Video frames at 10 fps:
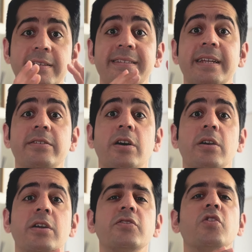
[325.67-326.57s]
that
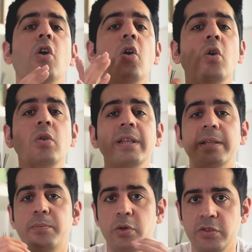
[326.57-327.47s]
targets all
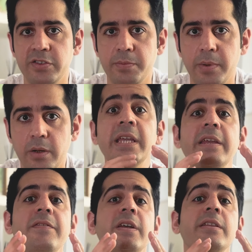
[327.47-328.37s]
that principles,
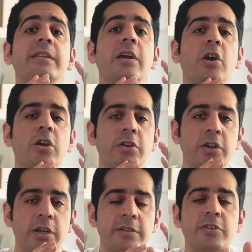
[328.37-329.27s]
even they are
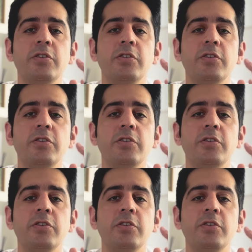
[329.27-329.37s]
not your